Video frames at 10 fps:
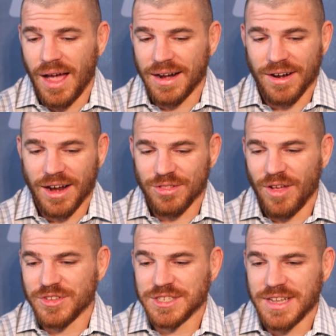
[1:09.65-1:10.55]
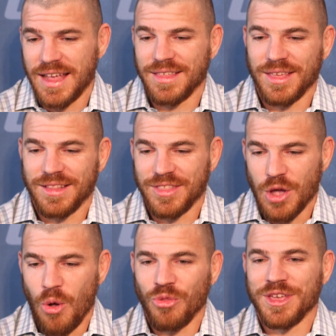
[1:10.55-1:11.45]
I'd love to say that
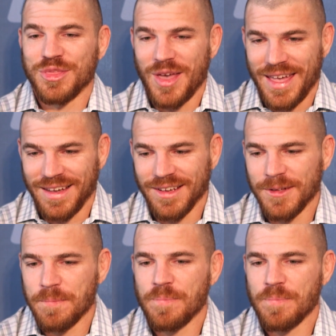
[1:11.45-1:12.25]
the only thing,